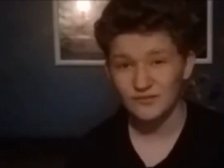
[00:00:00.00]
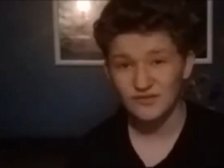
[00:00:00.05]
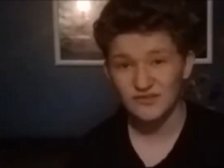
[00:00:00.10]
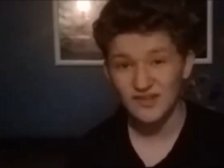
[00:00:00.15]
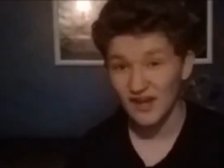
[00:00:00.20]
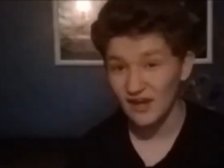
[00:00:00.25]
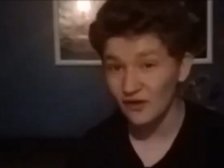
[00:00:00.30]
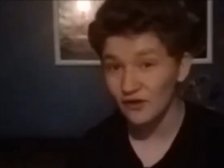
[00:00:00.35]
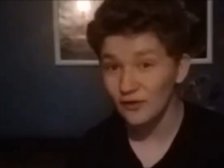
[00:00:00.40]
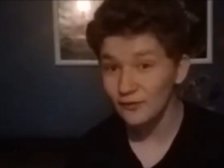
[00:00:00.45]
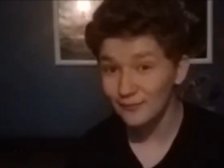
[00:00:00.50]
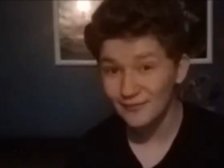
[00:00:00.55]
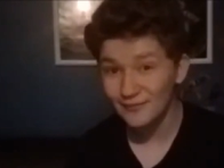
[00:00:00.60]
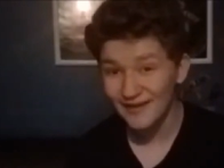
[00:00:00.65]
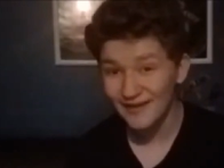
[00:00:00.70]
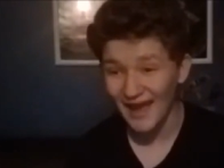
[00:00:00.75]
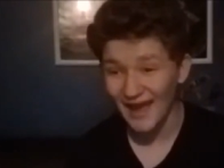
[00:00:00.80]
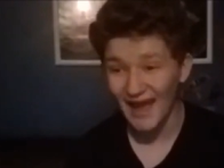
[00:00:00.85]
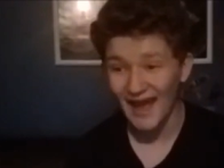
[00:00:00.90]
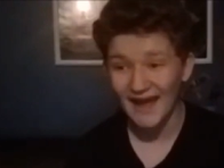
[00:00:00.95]

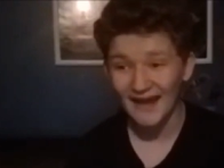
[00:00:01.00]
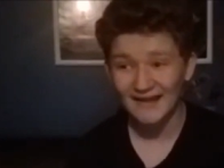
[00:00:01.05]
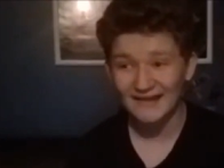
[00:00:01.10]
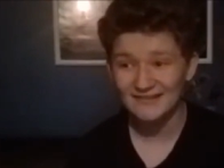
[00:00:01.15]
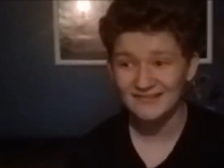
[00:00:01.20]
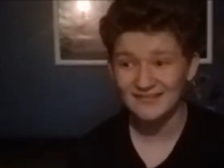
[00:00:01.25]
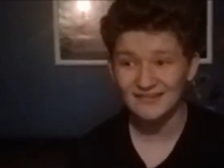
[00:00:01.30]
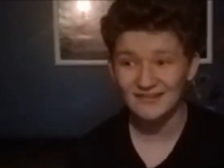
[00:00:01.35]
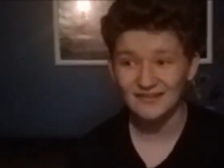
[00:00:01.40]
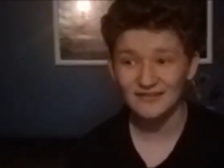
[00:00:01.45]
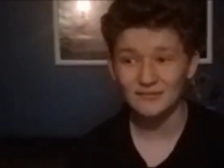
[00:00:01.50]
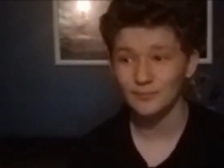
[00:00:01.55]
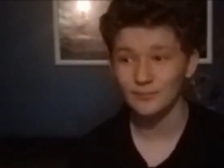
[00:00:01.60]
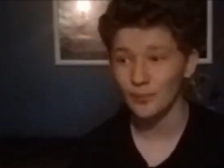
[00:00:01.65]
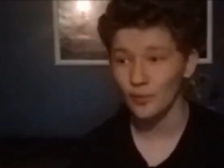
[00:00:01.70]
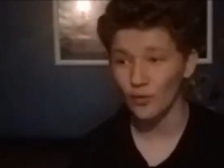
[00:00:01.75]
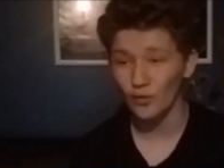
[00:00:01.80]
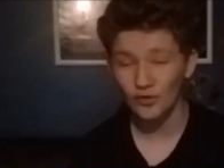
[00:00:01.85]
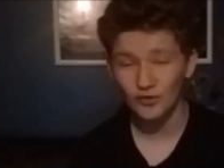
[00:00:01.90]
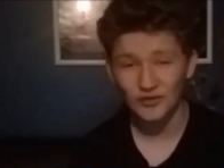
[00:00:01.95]
terribly acted,
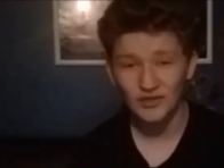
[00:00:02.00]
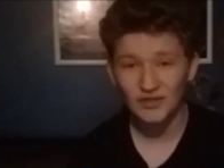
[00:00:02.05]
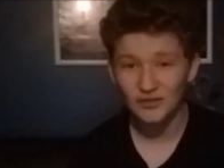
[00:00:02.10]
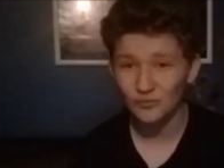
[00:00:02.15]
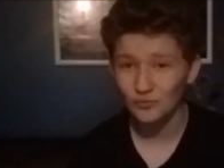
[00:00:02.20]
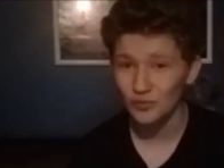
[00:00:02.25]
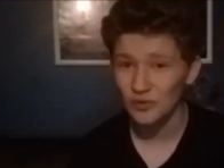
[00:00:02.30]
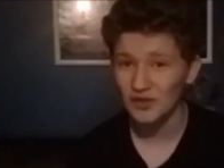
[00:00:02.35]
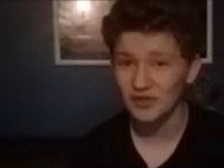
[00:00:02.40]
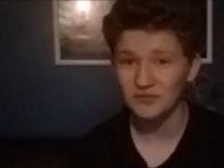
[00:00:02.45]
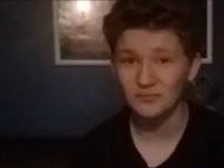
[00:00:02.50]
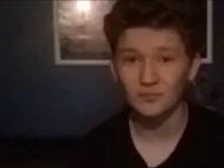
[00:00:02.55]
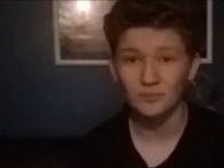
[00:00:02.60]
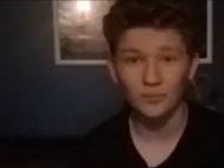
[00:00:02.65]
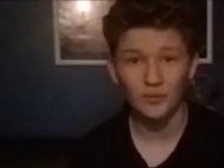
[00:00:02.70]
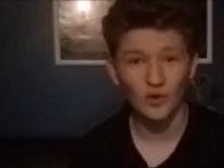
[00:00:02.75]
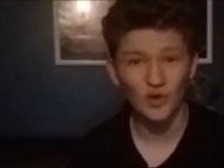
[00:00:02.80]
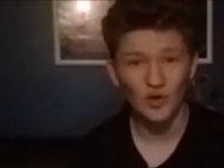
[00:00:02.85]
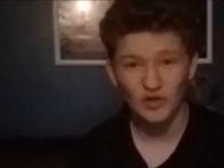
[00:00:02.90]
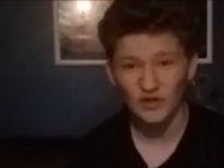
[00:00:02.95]
poorly written,
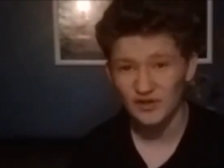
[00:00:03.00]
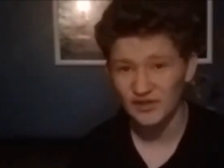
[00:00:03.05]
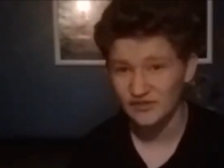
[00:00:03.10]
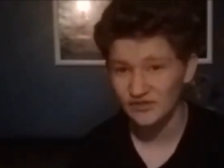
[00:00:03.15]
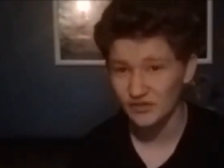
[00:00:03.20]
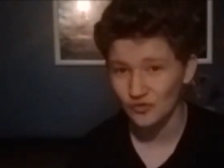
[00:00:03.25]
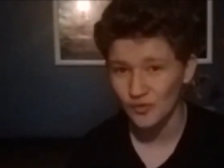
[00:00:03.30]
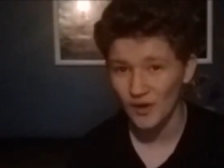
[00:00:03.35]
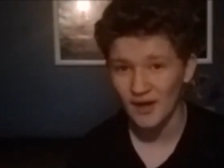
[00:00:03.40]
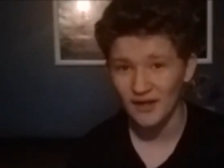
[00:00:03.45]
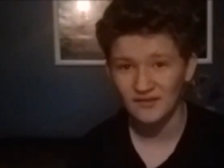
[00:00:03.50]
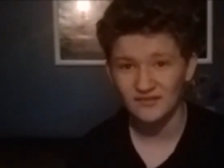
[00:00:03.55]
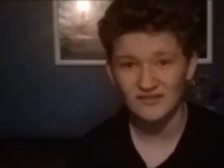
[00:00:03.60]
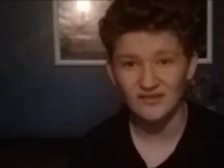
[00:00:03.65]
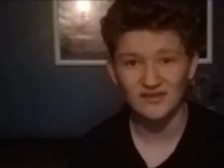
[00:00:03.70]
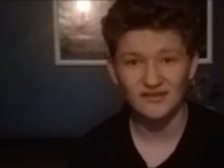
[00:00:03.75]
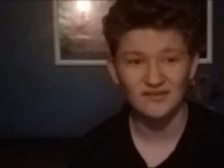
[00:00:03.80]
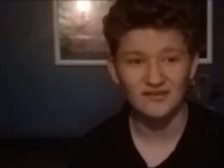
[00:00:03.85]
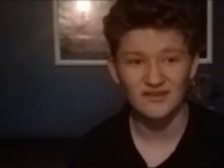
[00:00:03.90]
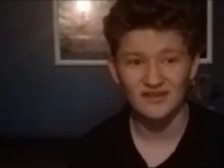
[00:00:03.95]
poorly
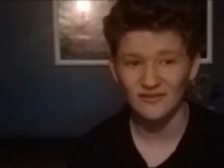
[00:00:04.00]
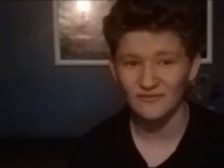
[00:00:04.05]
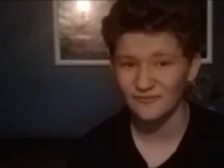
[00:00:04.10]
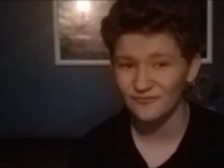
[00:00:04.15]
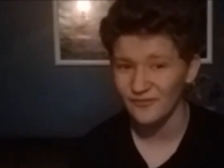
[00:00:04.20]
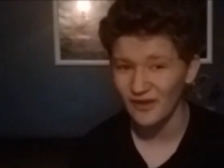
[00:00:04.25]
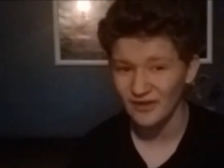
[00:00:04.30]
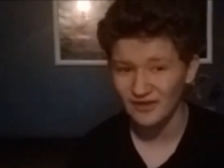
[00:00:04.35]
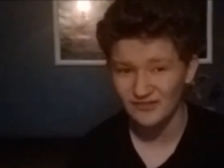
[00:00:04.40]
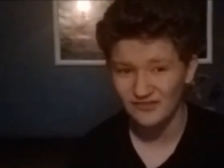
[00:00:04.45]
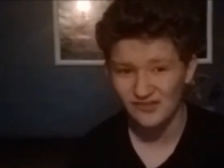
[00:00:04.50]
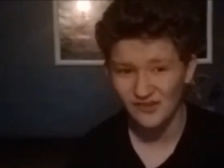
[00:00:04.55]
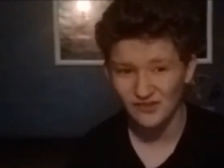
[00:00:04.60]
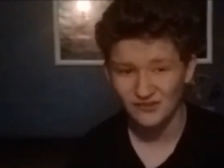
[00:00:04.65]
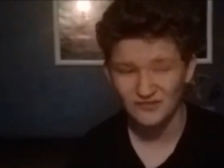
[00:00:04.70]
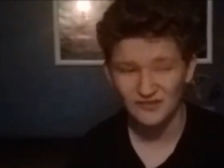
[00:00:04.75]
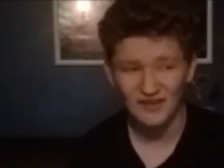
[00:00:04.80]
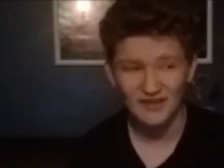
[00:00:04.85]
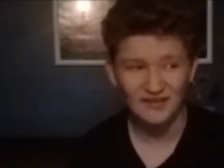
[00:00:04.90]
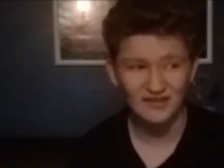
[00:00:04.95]
directed, the effects
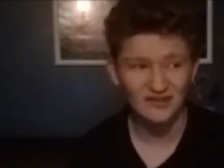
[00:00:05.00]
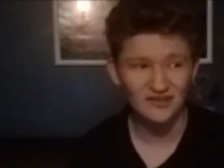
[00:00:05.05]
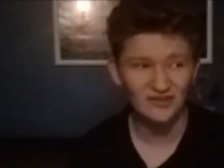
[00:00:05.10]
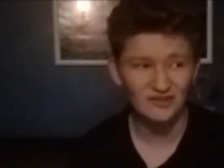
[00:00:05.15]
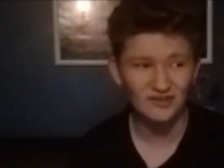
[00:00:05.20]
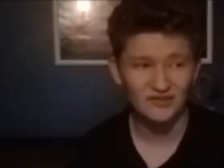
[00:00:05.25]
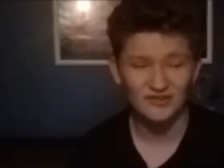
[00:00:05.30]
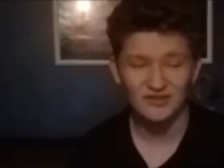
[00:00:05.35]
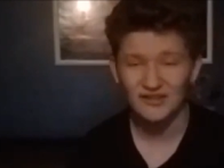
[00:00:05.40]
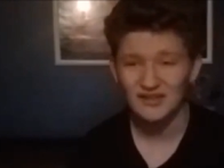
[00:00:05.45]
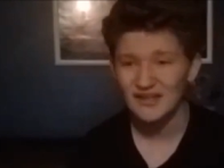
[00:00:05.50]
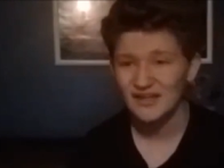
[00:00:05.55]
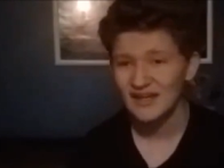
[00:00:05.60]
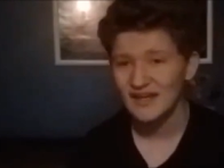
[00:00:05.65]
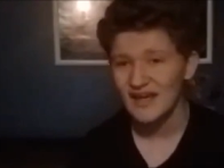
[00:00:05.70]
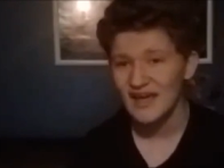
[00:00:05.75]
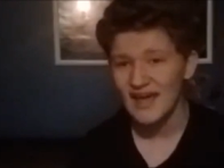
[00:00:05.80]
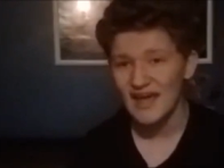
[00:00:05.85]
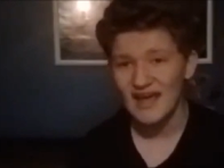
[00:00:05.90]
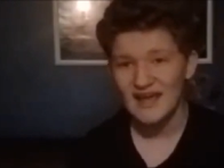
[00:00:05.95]
aren't that good.
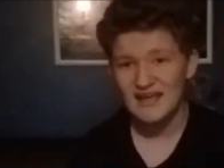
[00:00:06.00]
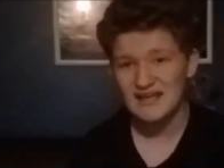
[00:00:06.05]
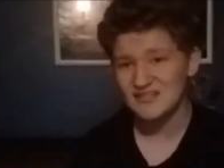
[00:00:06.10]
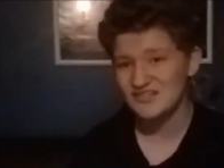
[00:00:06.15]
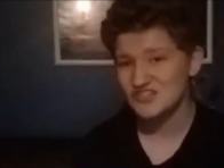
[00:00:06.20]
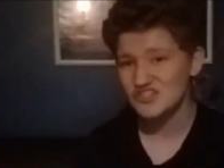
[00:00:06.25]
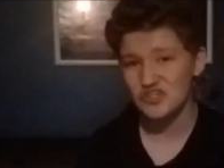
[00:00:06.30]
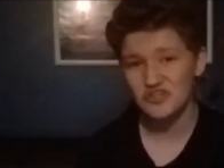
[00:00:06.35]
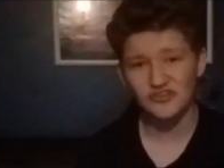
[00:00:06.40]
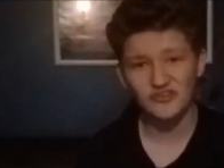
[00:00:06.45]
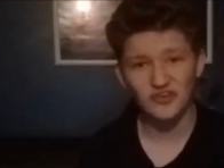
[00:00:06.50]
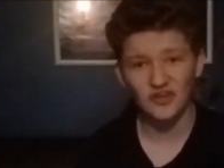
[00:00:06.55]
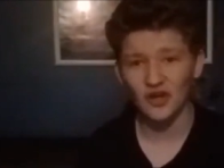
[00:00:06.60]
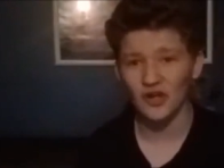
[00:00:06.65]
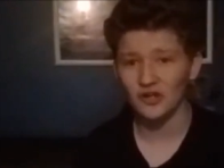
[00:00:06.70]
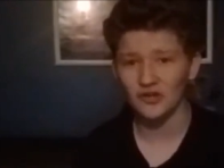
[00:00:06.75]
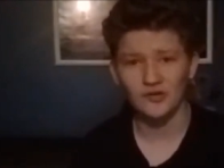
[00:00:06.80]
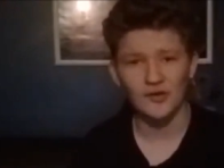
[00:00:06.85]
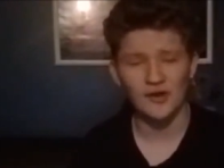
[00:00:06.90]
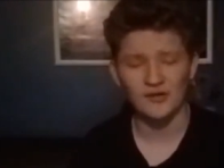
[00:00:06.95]
It's just an
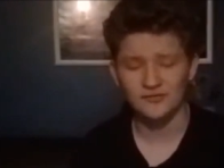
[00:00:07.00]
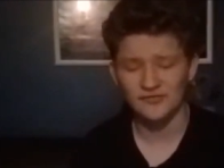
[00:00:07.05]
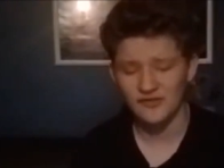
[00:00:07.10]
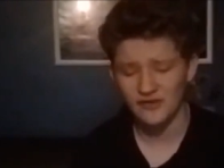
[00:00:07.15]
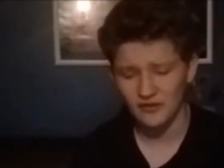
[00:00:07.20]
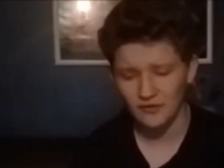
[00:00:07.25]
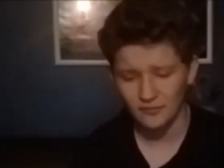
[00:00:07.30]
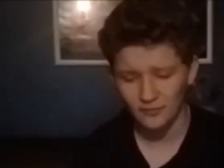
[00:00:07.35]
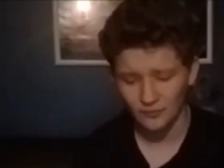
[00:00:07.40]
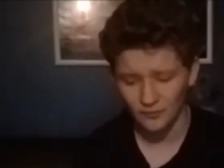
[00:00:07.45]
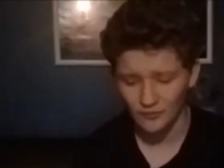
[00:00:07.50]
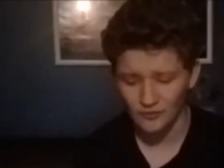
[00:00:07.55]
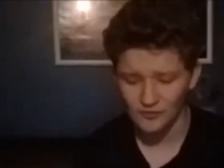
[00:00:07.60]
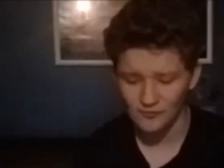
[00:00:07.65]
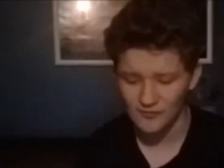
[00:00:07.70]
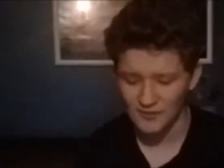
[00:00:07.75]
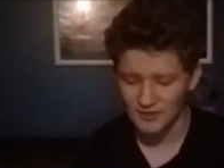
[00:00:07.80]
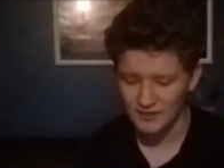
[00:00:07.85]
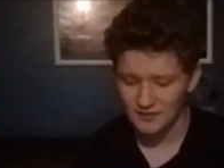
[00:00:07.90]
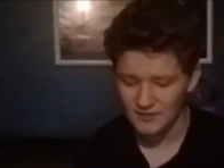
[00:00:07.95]
all-around terrible
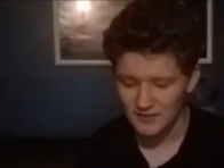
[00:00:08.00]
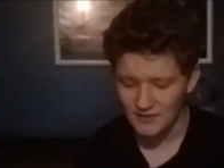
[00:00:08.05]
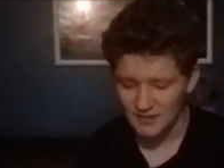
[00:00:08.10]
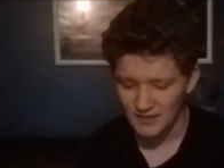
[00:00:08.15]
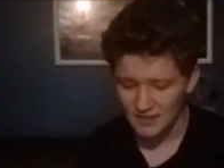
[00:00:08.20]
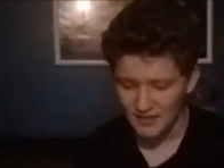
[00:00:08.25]
movie.